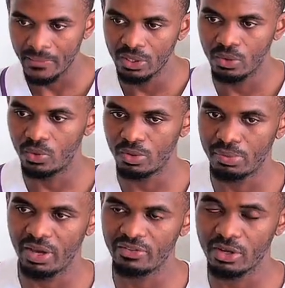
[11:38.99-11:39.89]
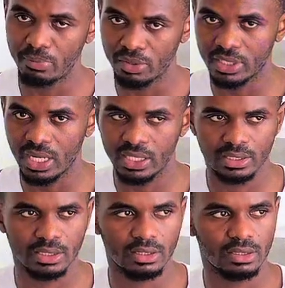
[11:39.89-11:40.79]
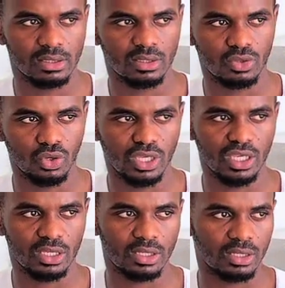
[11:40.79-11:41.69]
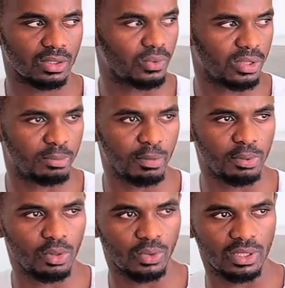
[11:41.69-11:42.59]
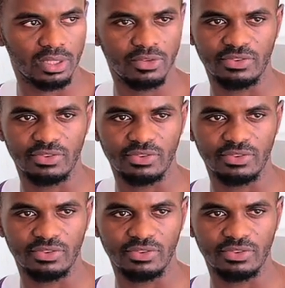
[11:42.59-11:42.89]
We will be having podcasts, talking with people with different